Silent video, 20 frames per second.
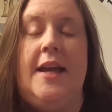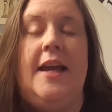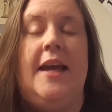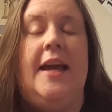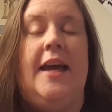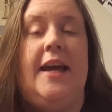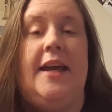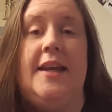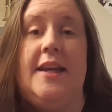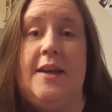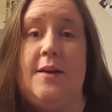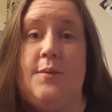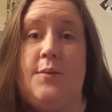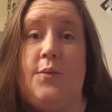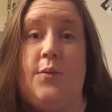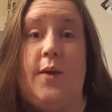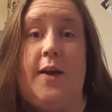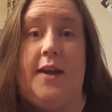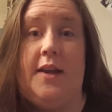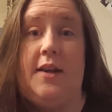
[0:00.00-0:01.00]
and it
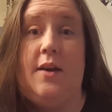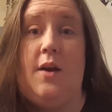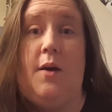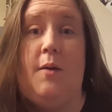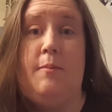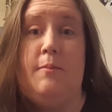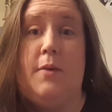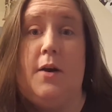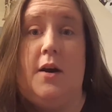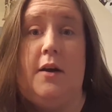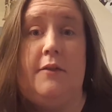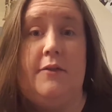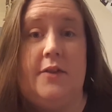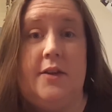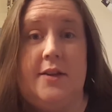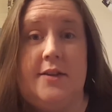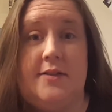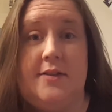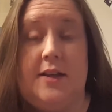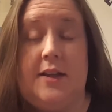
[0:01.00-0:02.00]
went
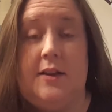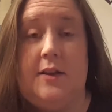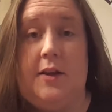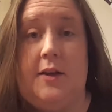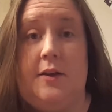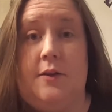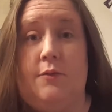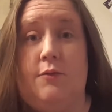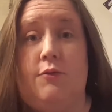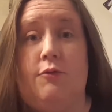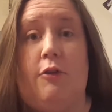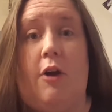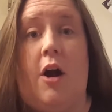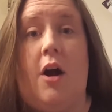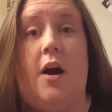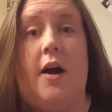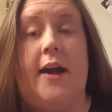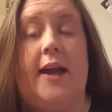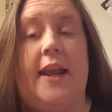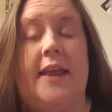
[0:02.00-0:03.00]
marvelously
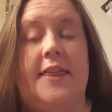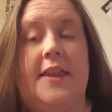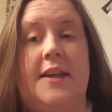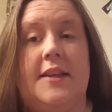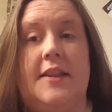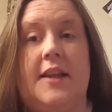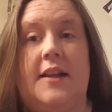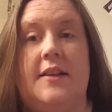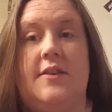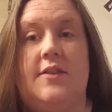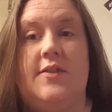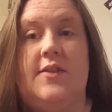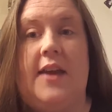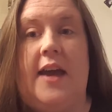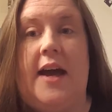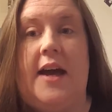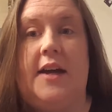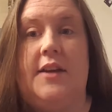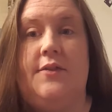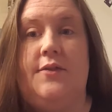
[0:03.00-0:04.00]
wrong. And I think that's
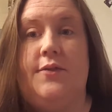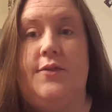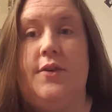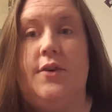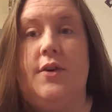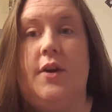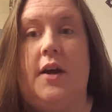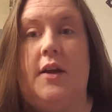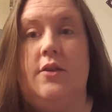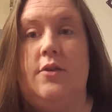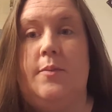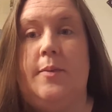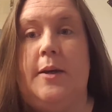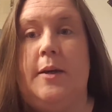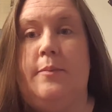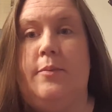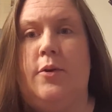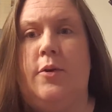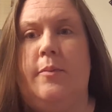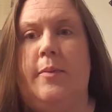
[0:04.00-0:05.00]
sad for other
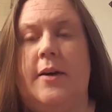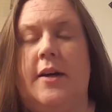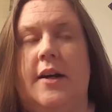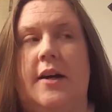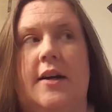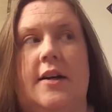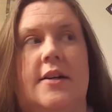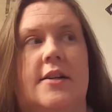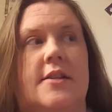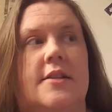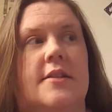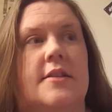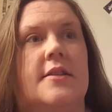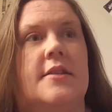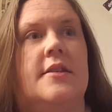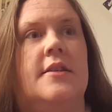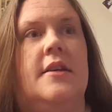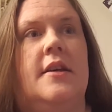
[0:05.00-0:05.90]
people because